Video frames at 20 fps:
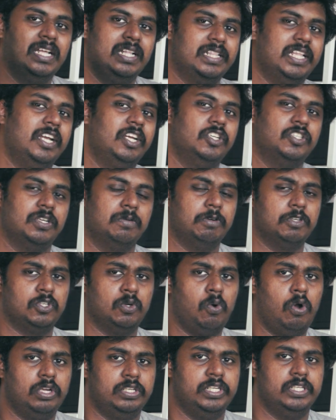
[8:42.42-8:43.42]
Thank you so much for
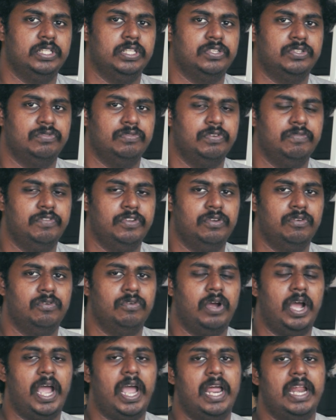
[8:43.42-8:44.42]
watching this
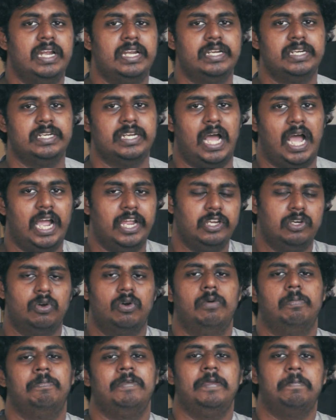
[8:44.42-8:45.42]
review, and I
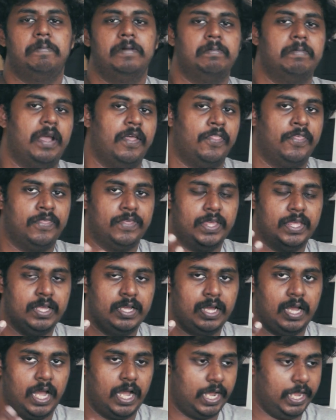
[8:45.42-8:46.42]
know people might think
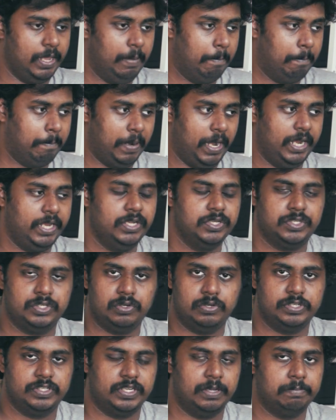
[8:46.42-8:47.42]
I am biased
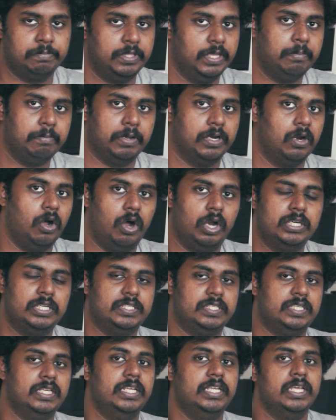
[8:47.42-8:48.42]
or something, but
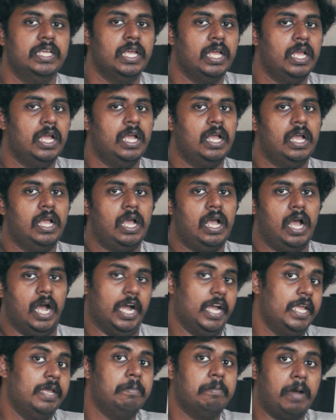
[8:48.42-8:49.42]
honestly,
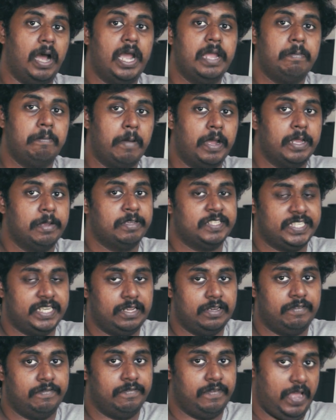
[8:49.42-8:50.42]
I
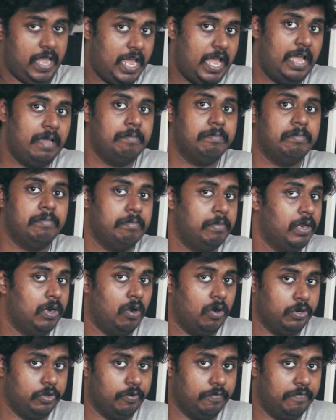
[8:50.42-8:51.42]
myself am an
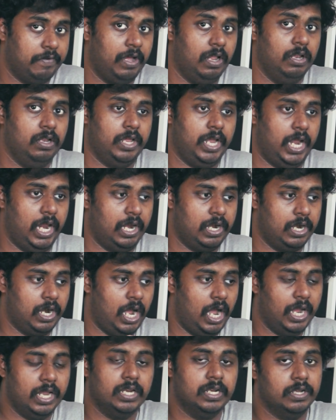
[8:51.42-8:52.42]
audiophile, and
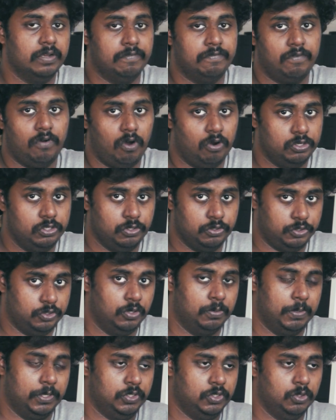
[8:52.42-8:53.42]
I love audio so
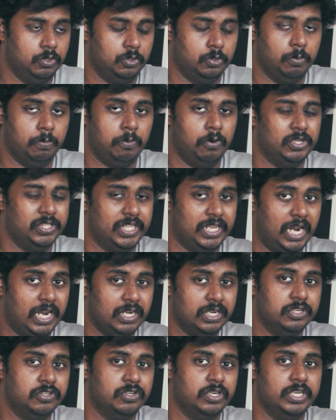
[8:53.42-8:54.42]
much so to a point that I
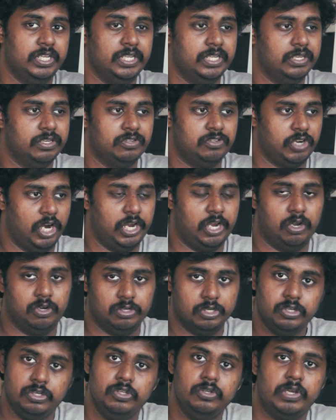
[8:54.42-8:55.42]
literally try out
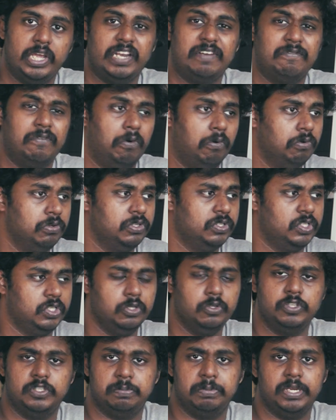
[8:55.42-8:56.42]
new headphones,
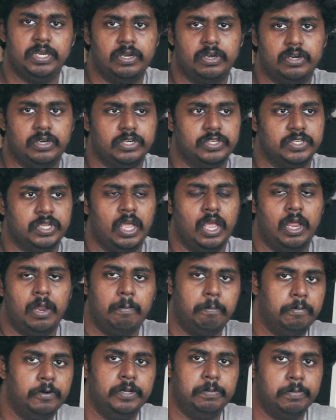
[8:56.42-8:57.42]
new speakers,
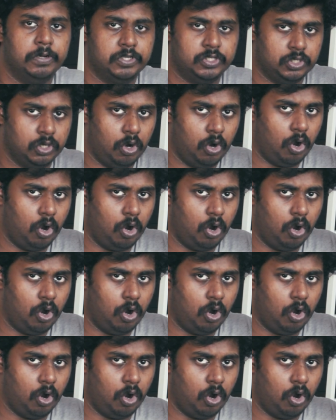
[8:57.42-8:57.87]
pretty much